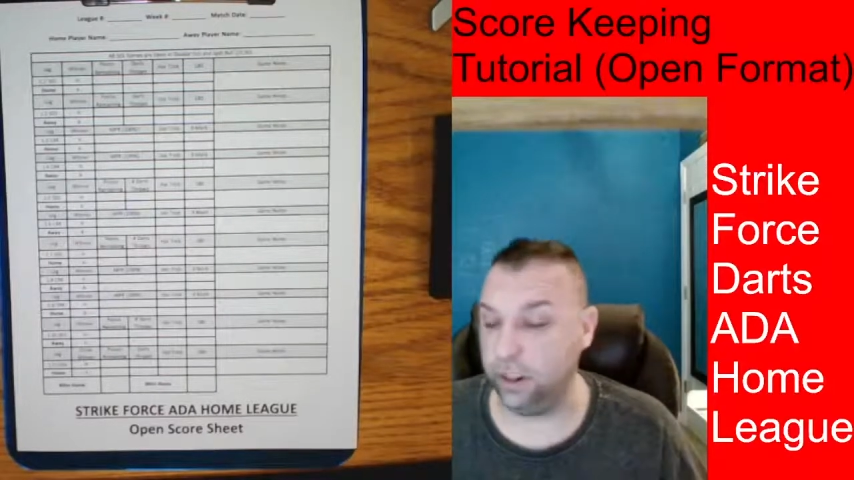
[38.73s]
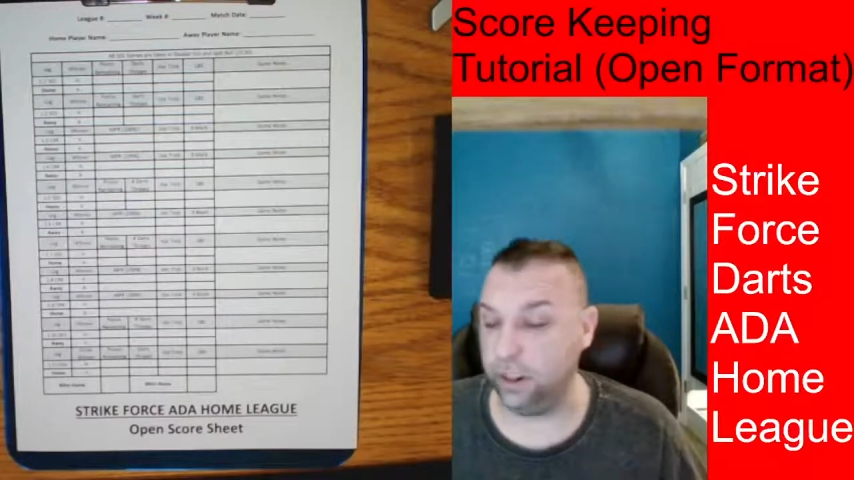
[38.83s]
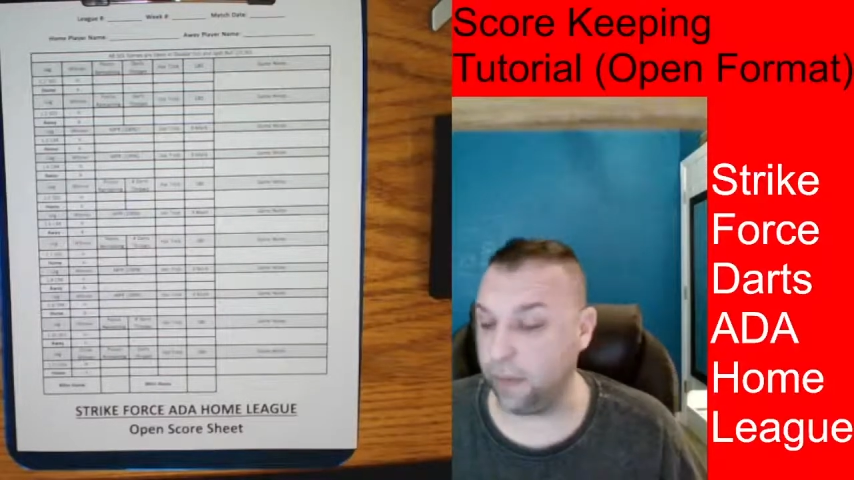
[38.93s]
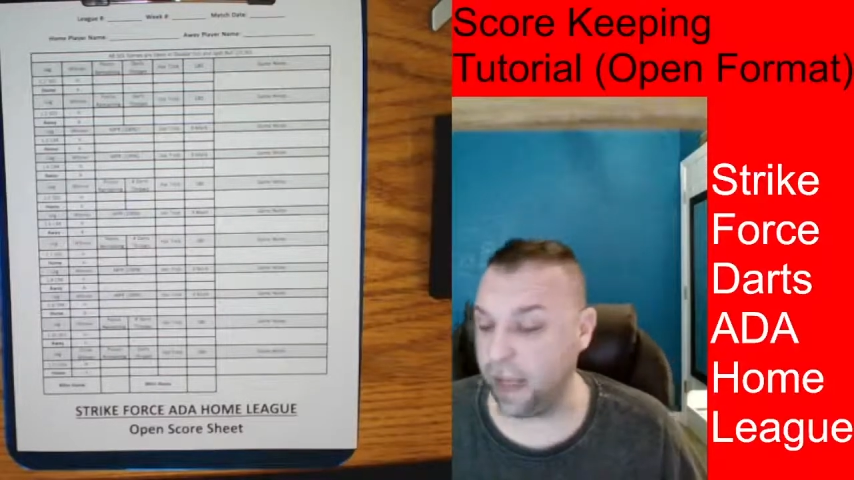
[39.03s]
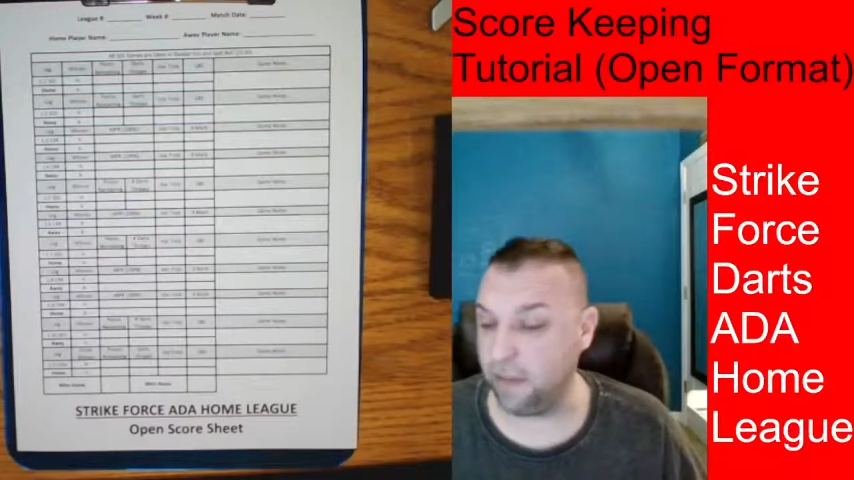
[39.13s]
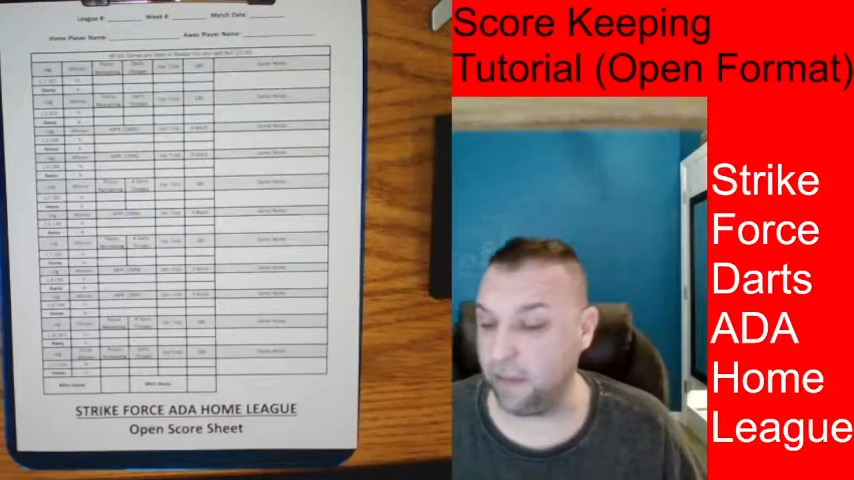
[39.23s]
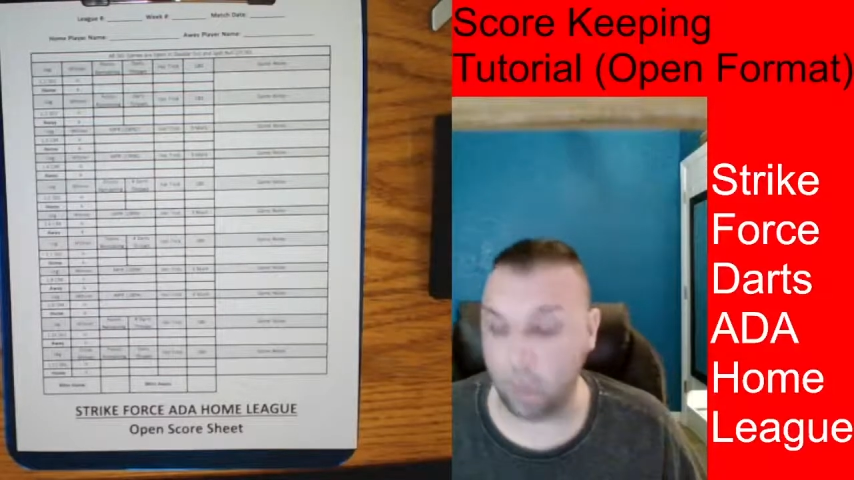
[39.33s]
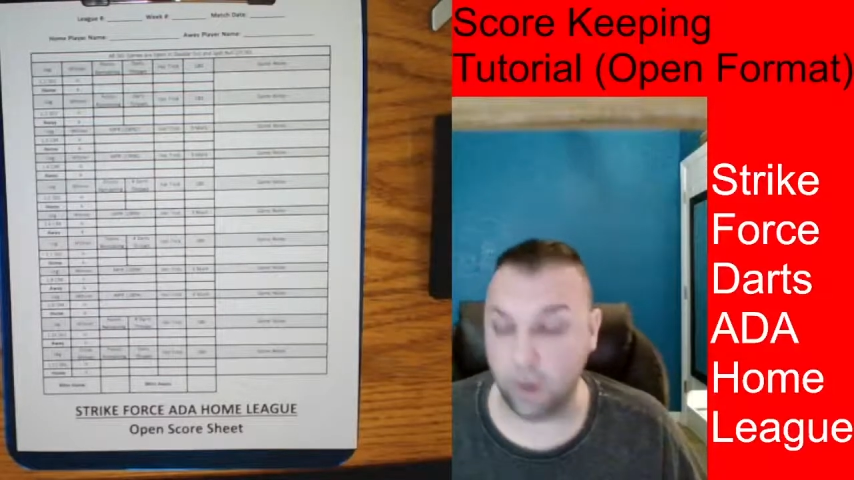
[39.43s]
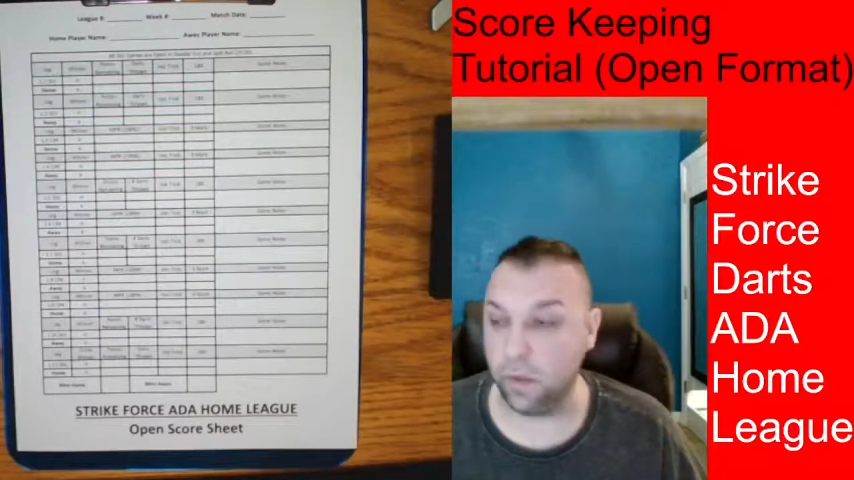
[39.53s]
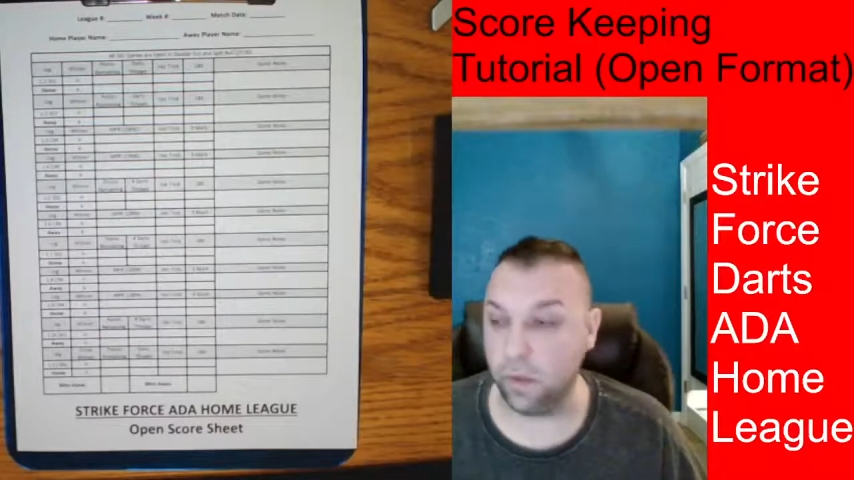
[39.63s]
You want to have
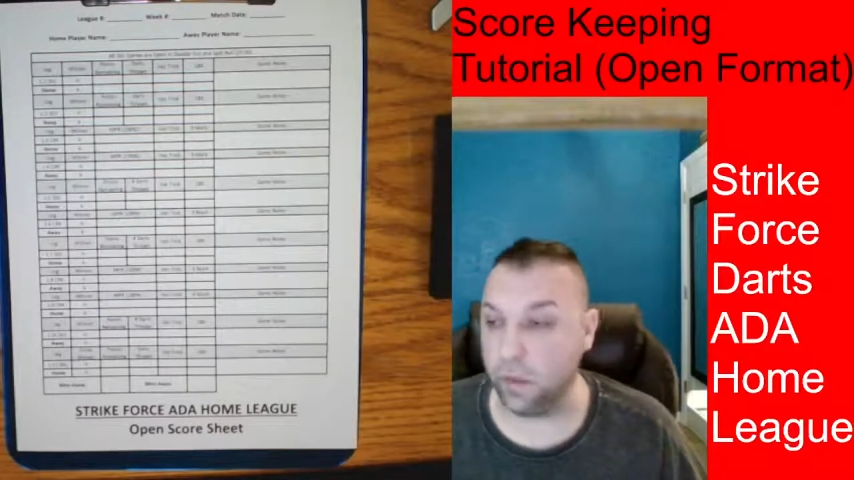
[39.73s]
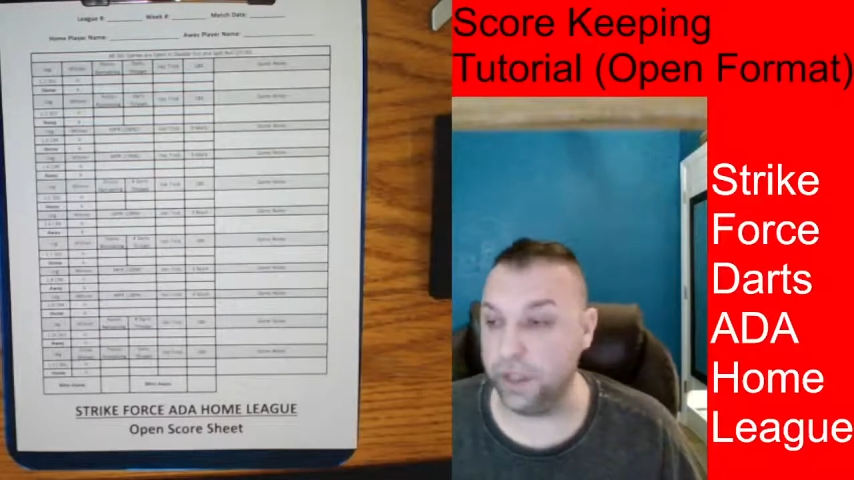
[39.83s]
more than what you